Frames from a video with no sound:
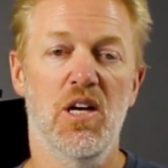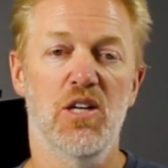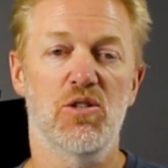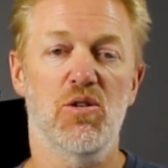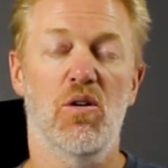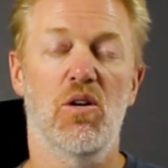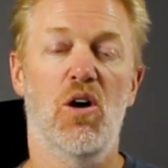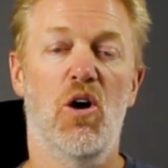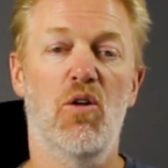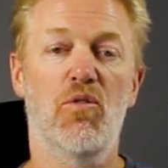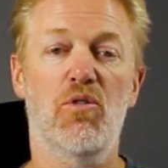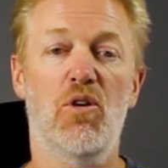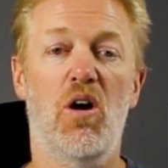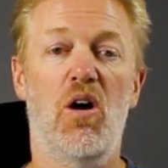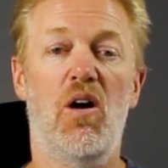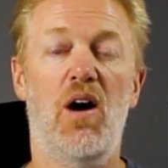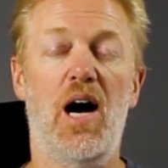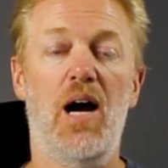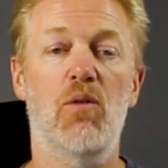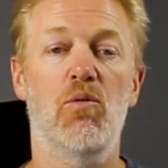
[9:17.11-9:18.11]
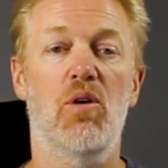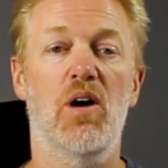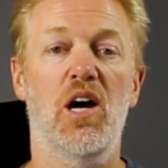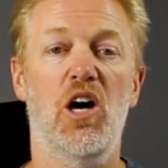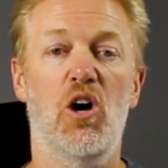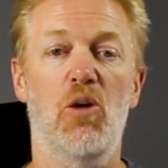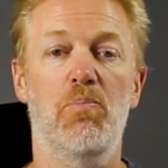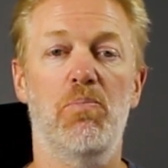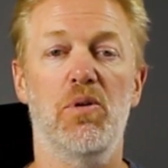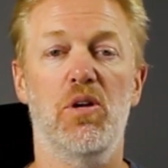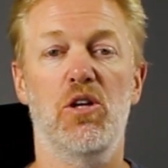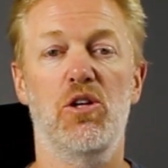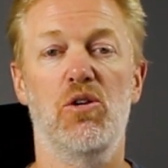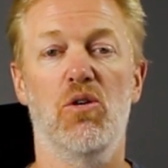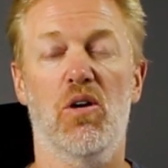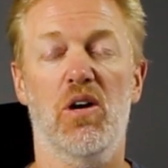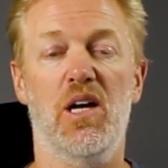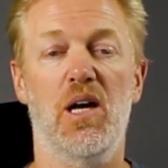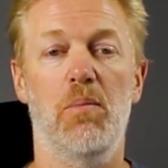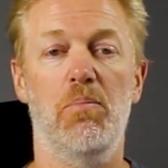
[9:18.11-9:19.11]
So overall, I will help
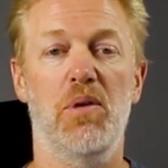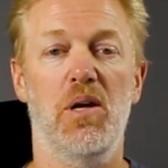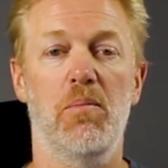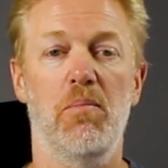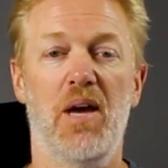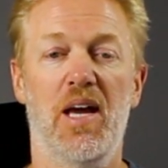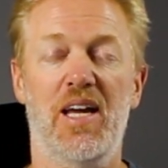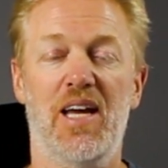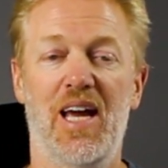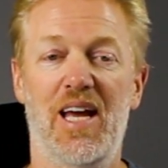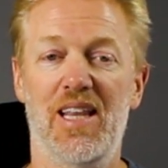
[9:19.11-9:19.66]
your company make